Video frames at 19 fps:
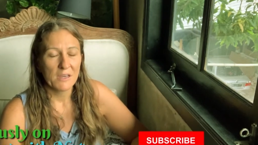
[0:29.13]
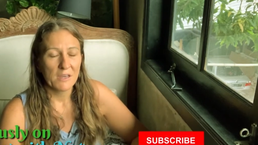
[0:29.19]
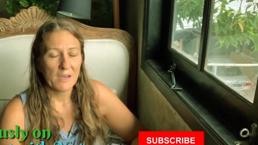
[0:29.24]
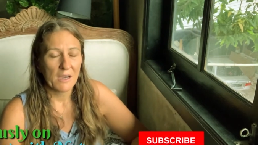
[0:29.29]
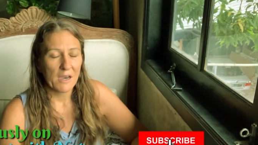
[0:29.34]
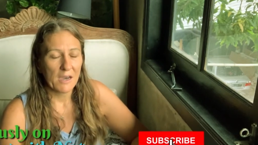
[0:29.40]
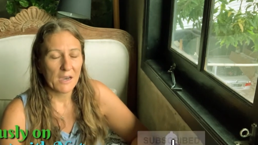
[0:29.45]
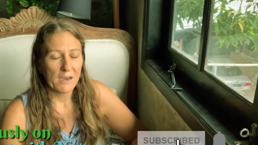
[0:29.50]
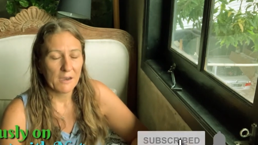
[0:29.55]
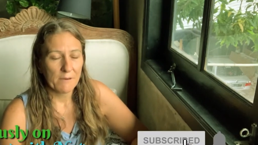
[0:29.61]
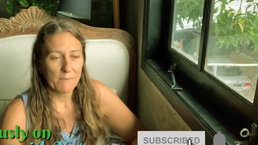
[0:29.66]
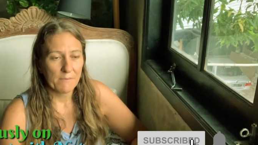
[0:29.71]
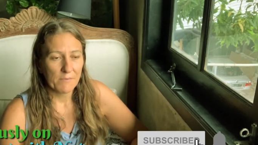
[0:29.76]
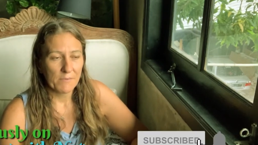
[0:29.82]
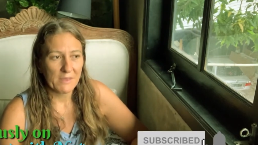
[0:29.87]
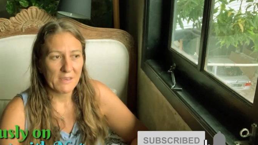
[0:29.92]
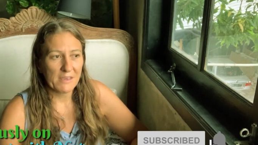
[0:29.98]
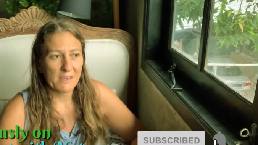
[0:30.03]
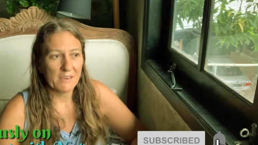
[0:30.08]
um,
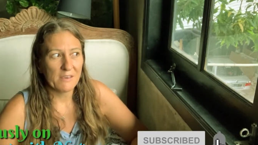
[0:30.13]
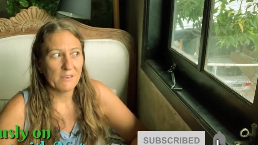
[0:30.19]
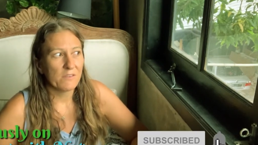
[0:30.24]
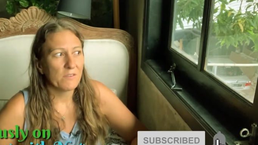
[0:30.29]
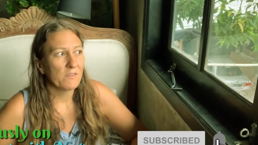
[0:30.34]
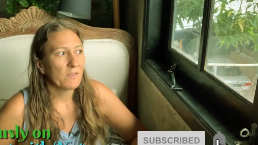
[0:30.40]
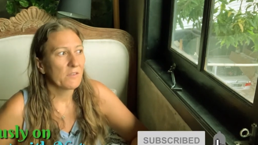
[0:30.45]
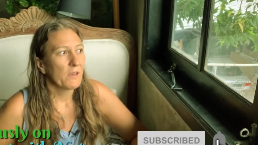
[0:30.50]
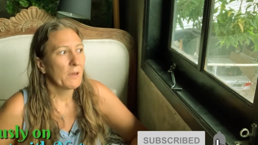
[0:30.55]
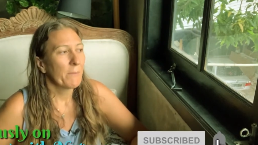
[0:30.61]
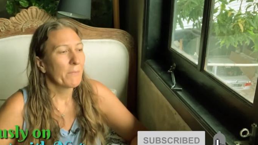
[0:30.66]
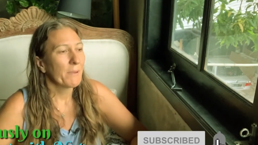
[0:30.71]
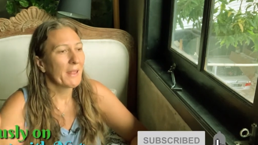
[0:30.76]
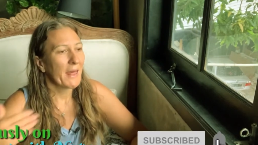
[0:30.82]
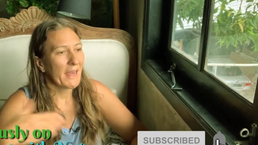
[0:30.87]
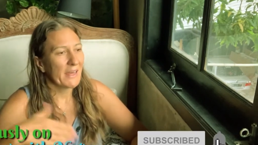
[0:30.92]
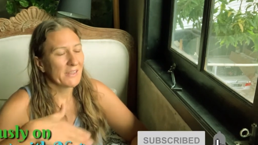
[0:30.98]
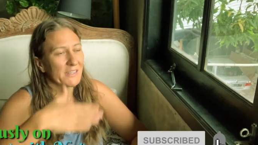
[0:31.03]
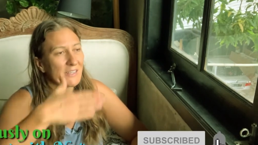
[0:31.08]
is
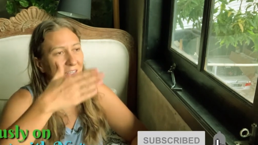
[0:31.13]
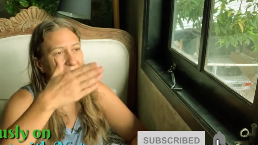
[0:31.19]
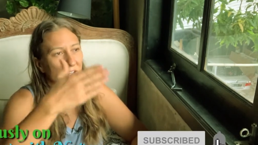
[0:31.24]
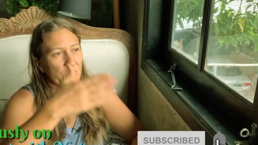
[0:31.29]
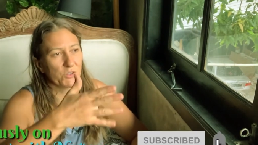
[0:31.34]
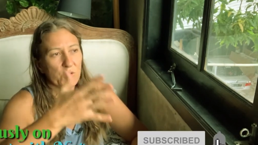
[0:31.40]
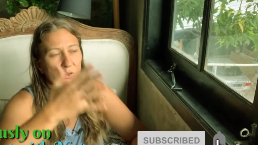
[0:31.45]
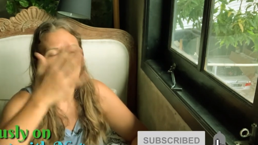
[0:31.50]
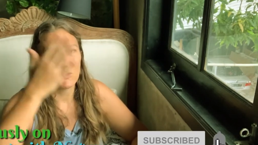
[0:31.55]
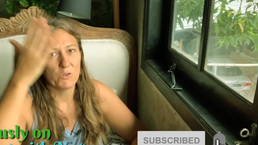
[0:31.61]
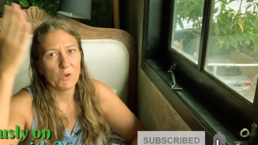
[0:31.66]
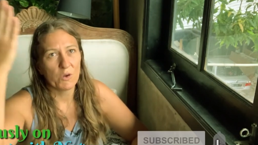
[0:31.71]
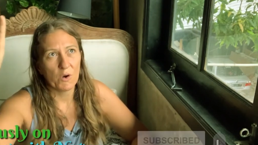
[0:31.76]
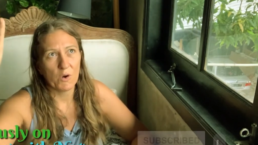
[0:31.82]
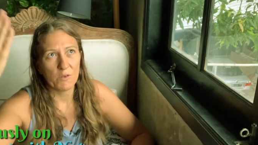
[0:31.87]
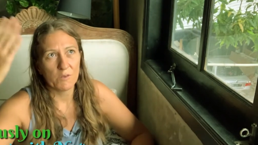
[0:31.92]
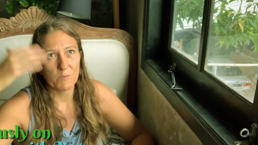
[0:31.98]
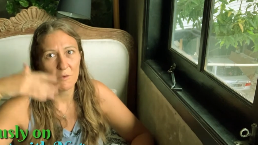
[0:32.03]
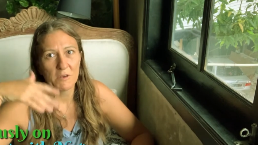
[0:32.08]
planting to the
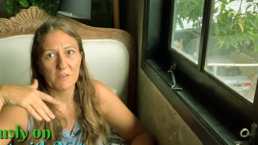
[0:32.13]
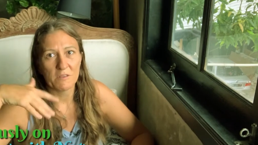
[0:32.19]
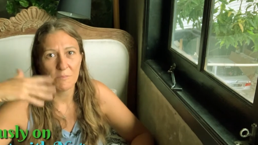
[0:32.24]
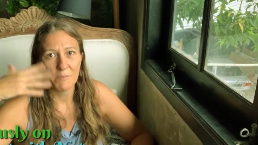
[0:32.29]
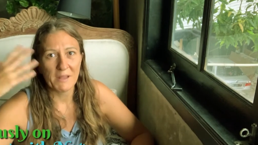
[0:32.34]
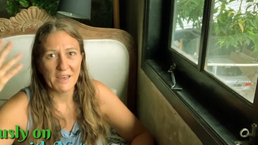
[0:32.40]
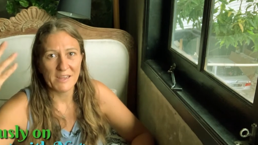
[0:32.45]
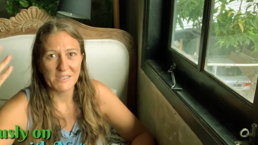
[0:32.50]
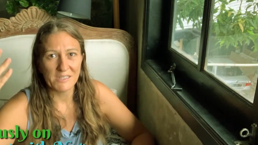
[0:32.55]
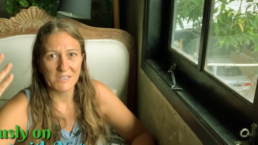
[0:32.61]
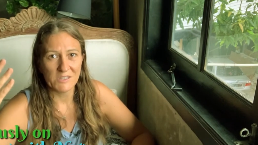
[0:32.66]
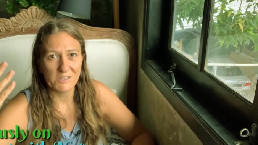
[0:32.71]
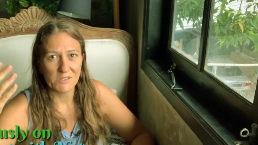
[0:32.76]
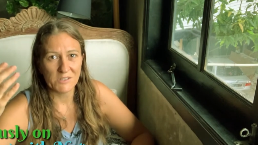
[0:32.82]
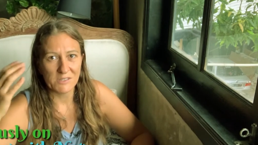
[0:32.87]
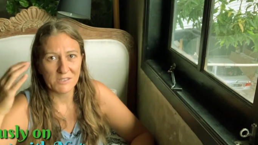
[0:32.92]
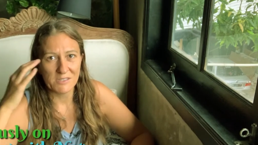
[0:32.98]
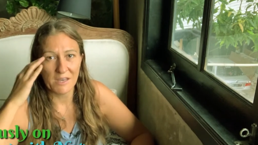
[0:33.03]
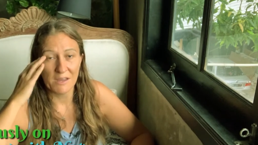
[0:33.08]
cosmos, planting to
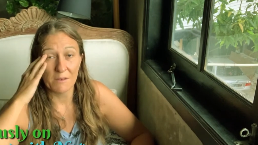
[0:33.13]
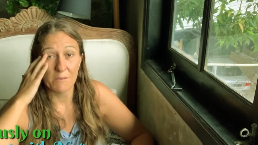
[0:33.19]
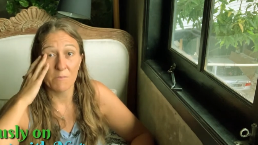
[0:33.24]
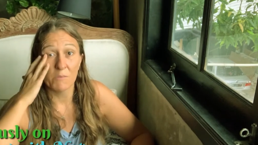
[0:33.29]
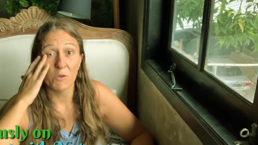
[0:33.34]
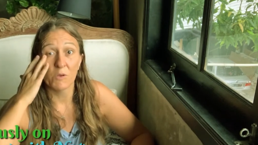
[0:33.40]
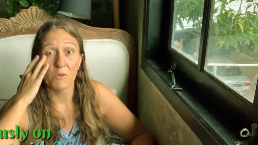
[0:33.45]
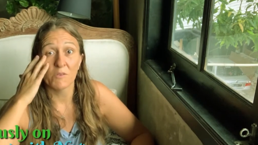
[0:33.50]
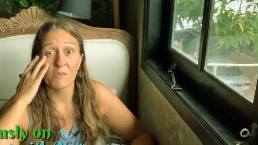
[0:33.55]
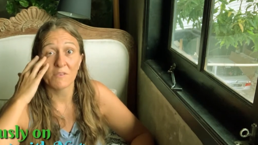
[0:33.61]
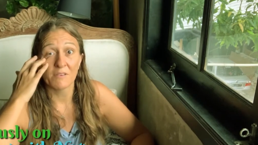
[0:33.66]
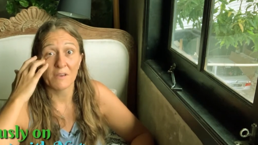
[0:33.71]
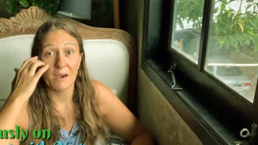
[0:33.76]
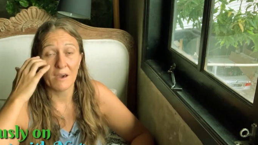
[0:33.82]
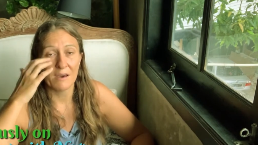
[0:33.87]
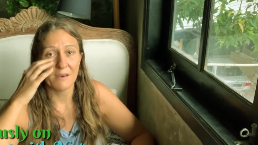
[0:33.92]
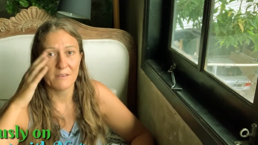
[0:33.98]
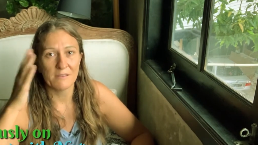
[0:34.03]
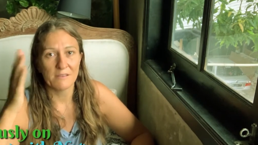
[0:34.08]
the sun, moon,
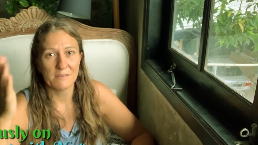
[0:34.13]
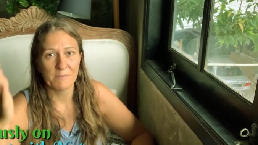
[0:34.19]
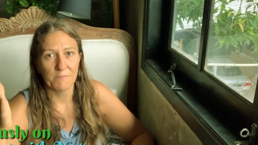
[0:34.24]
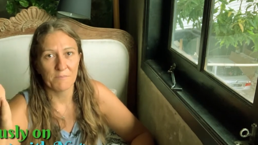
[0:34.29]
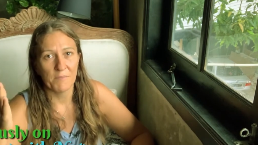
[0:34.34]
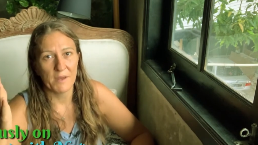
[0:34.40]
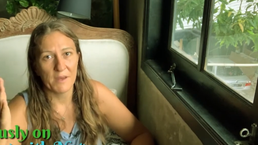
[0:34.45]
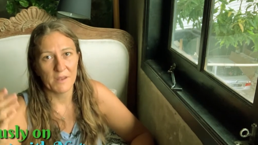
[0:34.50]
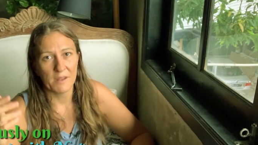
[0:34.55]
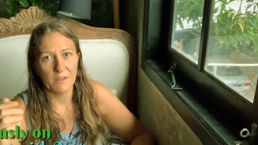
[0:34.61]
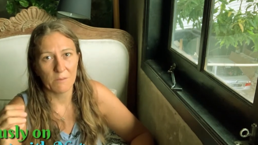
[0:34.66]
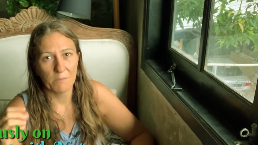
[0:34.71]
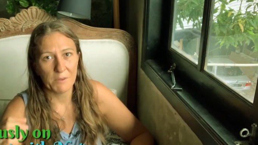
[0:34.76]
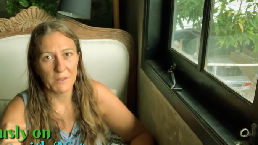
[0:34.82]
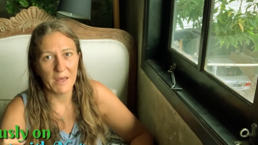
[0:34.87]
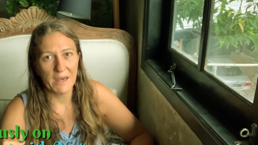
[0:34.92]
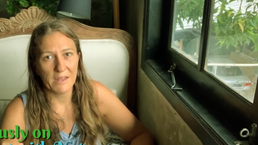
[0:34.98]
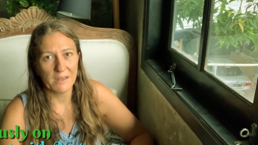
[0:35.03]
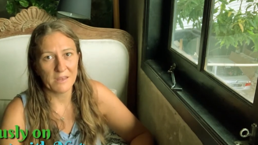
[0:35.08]
stars, and other
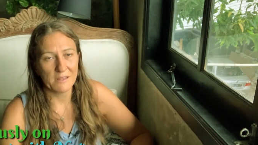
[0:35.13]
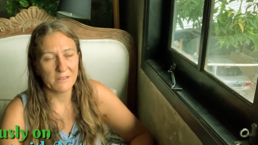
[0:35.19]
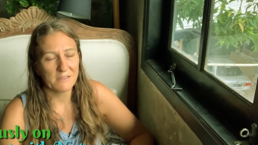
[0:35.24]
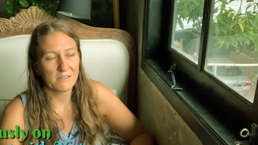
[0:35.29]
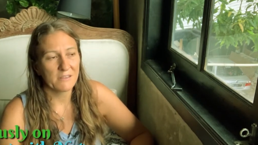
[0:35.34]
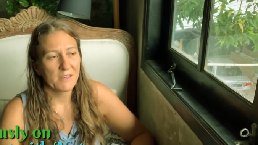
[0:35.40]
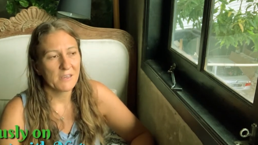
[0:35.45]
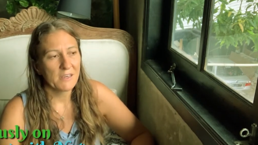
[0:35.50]
planets.